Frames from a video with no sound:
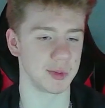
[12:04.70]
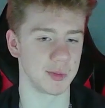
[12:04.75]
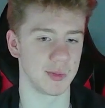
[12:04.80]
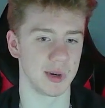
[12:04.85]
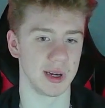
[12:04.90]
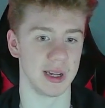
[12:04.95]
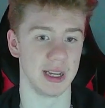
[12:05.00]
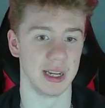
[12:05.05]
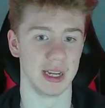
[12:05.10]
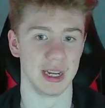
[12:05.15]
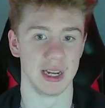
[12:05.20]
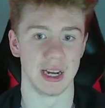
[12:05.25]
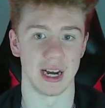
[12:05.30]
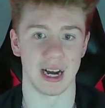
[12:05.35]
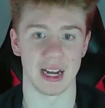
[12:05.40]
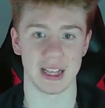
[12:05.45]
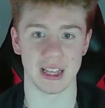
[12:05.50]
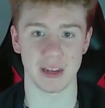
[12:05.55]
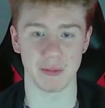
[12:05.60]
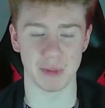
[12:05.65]
but
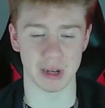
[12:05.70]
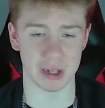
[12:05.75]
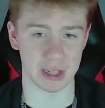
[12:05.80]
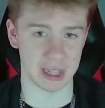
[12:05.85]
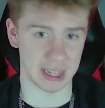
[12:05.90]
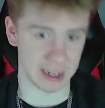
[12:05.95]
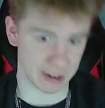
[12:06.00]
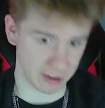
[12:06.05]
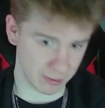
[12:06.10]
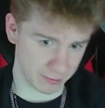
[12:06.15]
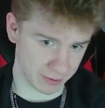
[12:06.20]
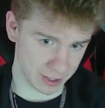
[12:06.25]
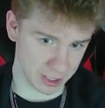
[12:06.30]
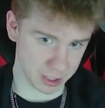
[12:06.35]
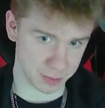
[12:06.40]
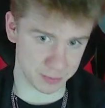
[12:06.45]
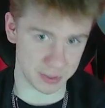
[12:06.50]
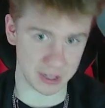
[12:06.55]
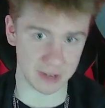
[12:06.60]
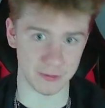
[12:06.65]
I think McLaren
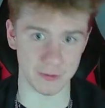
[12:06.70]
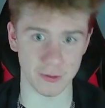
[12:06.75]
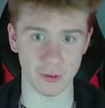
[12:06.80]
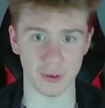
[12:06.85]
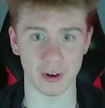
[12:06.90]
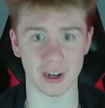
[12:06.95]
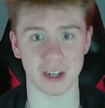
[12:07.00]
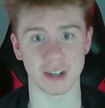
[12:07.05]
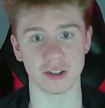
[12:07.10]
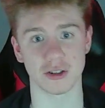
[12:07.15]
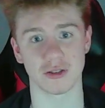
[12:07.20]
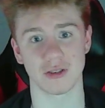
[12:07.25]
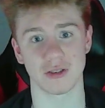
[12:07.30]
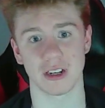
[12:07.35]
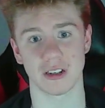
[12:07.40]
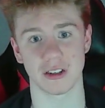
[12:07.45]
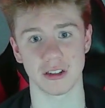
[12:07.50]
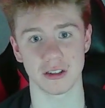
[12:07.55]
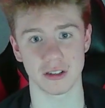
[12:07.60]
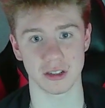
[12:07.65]
finished P4 in
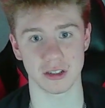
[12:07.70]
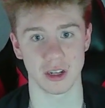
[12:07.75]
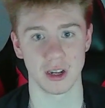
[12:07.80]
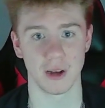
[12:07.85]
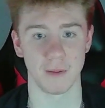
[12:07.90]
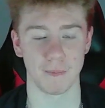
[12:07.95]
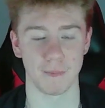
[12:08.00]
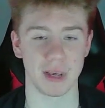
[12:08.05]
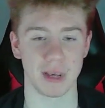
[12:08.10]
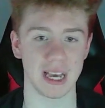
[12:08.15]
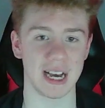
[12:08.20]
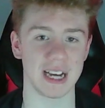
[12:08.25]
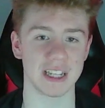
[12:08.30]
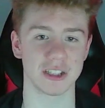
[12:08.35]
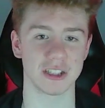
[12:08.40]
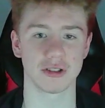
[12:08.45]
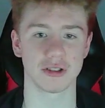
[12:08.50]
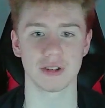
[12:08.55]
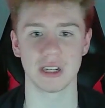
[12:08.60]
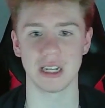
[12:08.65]
Constructors,
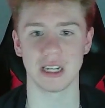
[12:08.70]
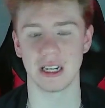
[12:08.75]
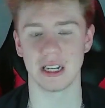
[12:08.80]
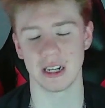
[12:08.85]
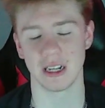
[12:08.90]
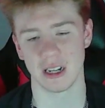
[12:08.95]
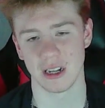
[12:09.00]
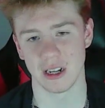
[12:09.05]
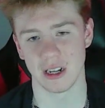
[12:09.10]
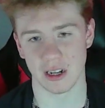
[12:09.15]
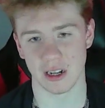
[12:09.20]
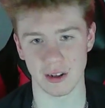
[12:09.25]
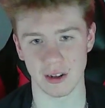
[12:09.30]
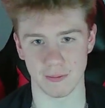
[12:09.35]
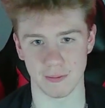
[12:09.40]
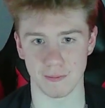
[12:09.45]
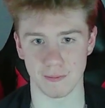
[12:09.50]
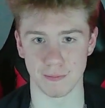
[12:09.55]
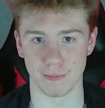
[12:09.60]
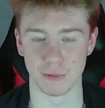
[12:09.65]
Piastri,
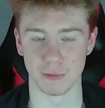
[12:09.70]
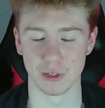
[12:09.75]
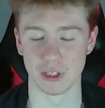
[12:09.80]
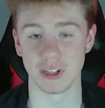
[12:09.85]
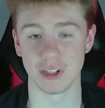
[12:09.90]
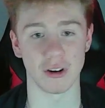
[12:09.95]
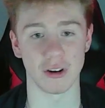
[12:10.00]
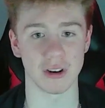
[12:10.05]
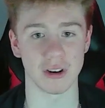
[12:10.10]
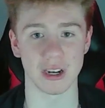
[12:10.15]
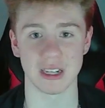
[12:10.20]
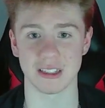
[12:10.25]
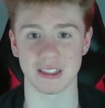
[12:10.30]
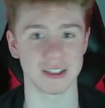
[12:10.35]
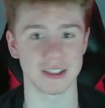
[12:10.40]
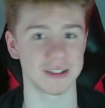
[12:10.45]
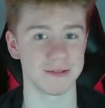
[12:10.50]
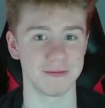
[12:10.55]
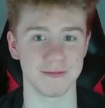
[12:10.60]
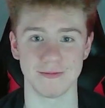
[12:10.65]

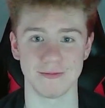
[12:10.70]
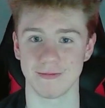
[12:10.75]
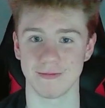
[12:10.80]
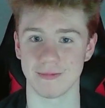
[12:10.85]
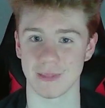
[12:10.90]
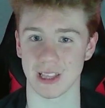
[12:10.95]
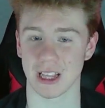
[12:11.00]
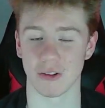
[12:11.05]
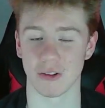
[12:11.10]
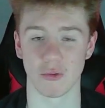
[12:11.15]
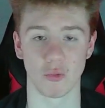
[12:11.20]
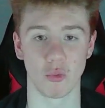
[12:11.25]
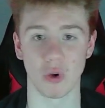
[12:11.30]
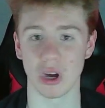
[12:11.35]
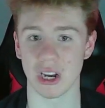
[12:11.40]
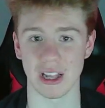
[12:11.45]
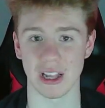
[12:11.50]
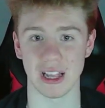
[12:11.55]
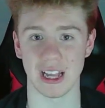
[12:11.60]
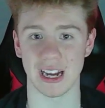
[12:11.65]
Norris. What
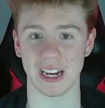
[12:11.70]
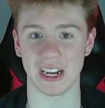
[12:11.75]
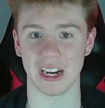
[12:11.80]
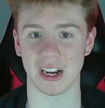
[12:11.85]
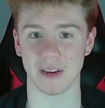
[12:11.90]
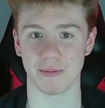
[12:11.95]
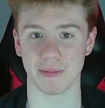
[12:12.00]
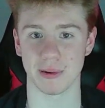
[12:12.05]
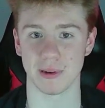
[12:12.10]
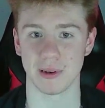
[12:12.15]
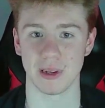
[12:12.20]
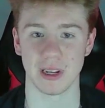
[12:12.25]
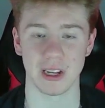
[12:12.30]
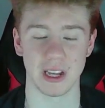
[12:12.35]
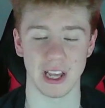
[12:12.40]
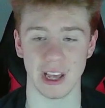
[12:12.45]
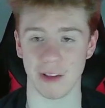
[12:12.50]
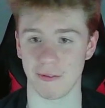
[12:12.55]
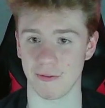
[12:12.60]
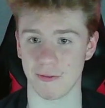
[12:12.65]
a lineup.
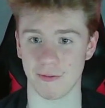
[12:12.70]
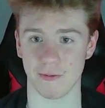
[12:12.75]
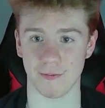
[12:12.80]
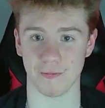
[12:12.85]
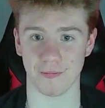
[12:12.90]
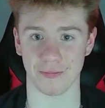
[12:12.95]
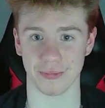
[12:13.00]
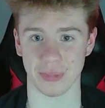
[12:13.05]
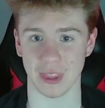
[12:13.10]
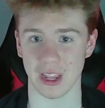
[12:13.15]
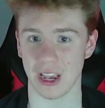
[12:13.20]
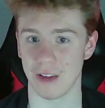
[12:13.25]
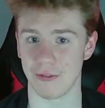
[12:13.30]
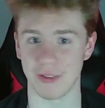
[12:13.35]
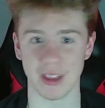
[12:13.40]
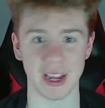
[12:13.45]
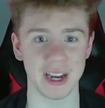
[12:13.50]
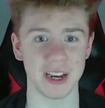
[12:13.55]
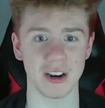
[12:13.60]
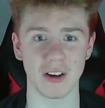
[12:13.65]
If
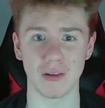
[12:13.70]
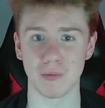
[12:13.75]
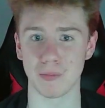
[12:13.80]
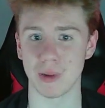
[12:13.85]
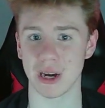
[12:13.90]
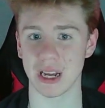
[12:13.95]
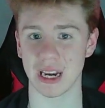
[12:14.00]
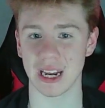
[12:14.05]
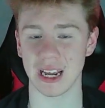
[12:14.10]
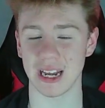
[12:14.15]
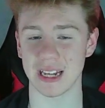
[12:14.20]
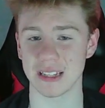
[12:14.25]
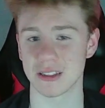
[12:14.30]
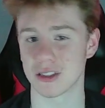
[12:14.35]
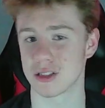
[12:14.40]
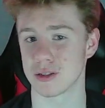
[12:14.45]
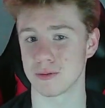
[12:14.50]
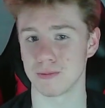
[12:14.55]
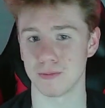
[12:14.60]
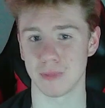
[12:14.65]
they don't butt heads,
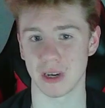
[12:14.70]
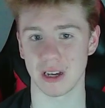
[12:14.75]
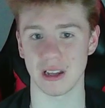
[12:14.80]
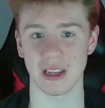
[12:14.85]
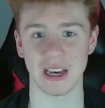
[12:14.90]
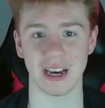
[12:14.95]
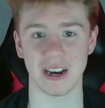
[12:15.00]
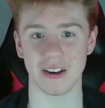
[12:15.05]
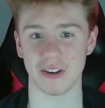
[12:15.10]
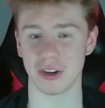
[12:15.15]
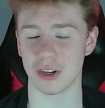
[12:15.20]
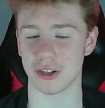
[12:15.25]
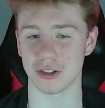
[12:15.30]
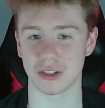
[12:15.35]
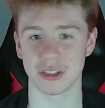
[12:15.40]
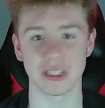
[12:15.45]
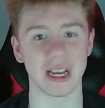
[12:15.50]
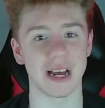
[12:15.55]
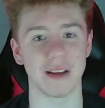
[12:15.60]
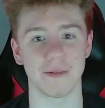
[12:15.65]
McLaren are
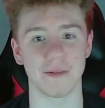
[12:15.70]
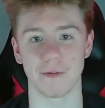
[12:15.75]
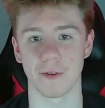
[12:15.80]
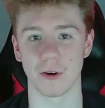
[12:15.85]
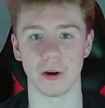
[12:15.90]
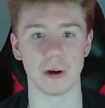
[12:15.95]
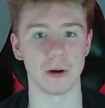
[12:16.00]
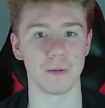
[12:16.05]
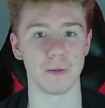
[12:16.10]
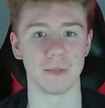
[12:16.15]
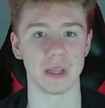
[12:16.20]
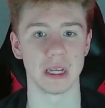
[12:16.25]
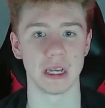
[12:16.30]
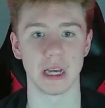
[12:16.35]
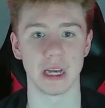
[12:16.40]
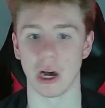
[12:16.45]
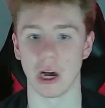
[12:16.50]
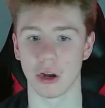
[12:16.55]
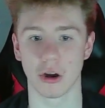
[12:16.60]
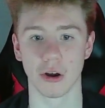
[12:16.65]
set for
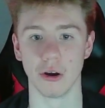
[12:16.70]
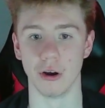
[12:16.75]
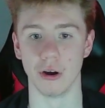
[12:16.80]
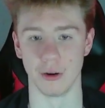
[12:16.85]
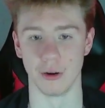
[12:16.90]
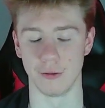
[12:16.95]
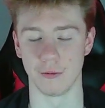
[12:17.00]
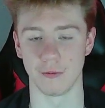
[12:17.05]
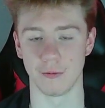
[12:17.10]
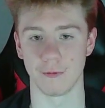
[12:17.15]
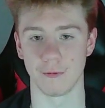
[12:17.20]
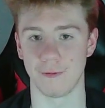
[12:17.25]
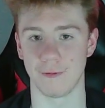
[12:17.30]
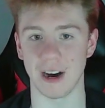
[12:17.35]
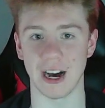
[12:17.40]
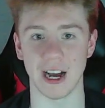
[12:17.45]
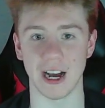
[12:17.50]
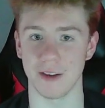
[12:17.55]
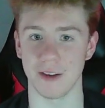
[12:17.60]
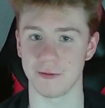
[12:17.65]
a good
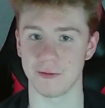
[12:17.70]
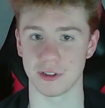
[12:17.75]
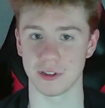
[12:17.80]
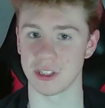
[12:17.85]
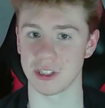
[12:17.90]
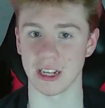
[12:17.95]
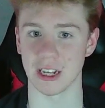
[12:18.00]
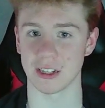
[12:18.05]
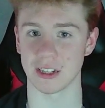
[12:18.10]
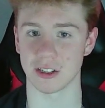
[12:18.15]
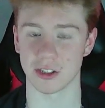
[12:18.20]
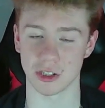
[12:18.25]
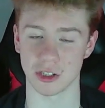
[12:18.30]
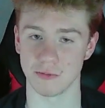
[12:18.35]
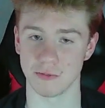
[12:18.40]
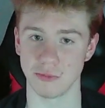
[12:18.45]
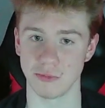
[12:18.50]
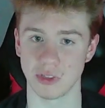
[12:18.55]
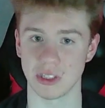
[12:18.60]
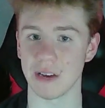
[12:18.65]
5, 6,
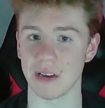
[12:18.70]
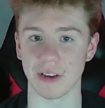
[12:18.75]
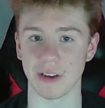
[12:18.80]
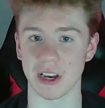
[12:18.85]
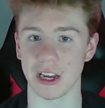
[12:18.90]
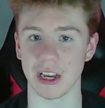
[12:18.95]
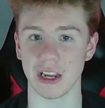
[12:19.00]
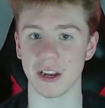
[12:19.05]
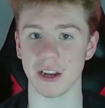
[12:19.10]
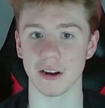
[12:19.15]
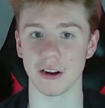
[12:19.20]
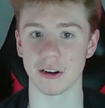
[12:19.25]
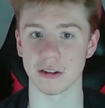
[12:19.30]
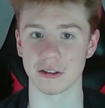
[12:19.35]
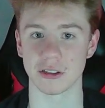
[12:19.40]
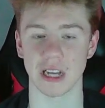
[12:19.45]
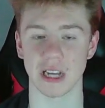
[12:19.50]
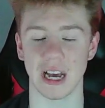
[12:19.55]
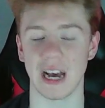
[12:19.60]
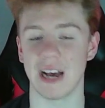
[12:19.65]
7, 8
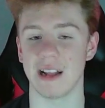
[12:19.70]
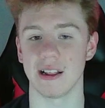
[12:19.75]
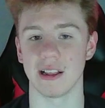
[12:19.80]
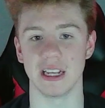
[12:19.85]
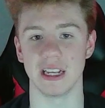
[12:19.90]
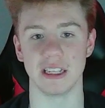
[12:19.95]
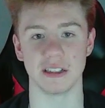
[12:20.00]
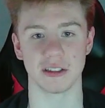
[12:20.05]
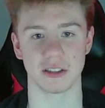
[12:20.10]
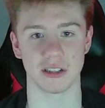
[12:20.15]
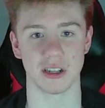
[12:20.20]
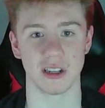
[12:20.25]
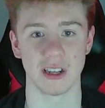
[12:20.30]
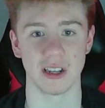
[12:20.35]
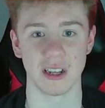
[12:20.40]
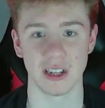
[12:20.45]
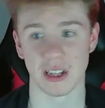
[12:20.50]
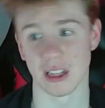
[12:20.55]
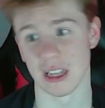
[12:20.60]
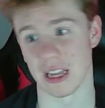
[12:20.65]
years at least.
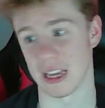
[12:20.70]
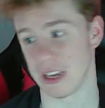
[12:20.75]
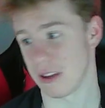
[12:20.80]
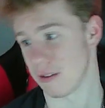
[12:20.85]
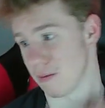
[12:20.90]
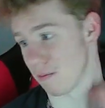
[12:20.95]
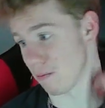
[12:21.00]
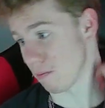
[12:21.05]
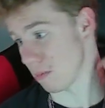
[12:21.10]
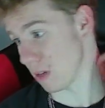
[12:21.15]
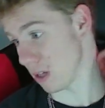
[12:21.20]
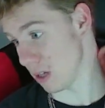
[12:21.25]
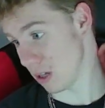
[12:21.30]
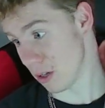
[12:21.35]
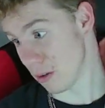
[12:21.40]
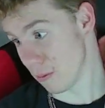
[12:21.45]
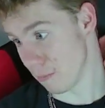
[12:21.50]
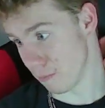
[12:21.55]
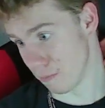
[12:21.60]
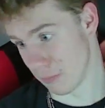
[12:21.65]
Like,
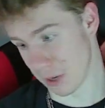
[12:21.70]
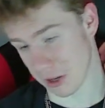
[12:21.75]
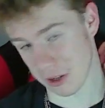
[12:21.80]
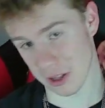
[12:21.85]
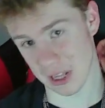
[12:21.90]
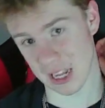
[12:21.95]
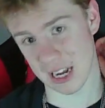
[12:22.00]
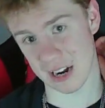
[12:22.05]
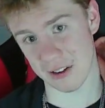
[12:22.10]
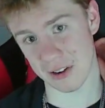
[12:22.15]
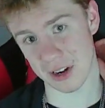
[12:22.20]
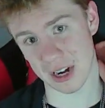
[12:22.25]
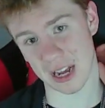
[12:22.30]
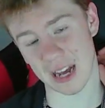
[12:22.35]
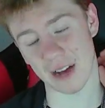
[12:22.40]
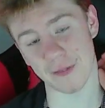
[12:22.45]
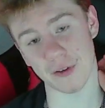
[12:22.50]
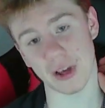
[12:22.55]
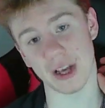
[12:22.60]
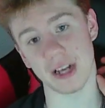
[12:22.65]
McLaren
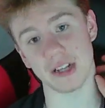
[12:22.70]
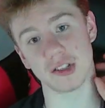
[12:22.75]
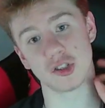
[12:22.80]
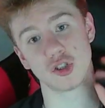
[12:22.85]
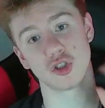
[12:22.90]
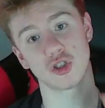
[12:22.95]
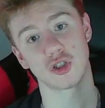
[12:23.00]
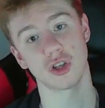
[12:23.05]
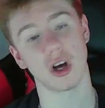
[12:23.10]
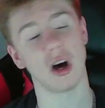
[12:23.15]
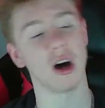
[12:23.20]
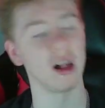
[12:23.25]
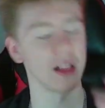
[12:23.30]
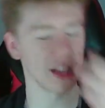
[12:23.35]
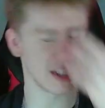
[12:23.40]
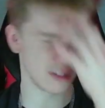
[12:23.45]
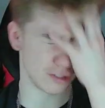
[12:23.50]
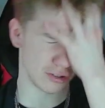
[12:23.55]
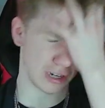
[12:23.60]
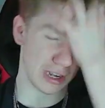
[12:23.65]
have a
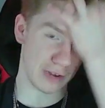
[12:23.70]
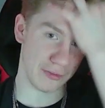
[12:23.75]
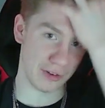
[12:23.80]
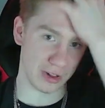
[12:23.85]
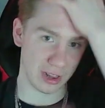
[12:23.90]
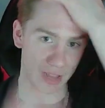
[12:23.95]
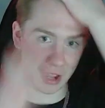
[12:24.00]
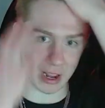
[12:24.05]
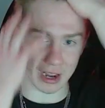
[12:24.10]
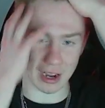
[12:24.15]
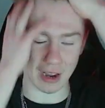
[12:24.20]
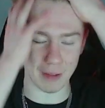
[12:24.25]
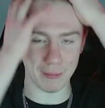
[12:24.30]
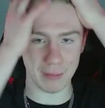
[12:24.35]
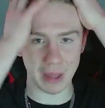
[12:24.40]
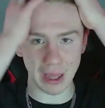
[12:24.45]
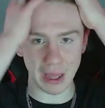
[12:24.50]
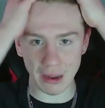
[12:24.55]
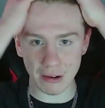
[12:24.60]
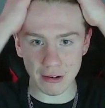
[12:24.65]
solid driver lineup,
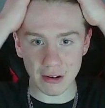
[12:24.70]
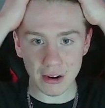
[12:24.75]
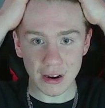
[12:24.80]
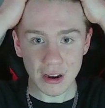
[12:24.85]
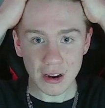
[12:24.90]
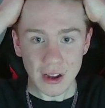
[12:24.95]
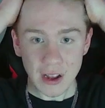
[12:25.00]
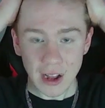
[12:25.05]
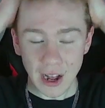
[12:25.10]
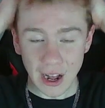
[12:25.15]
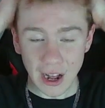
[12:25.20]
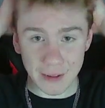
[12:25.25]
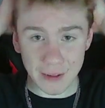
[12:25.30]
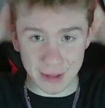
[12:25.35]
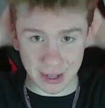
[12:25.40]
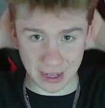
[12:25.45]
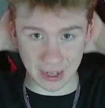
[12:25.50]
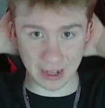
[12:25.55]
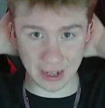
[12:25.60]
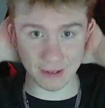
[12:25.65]
man. I
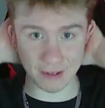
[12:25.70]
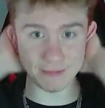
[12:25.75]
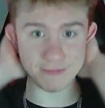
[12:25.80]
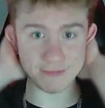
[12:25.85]
mean,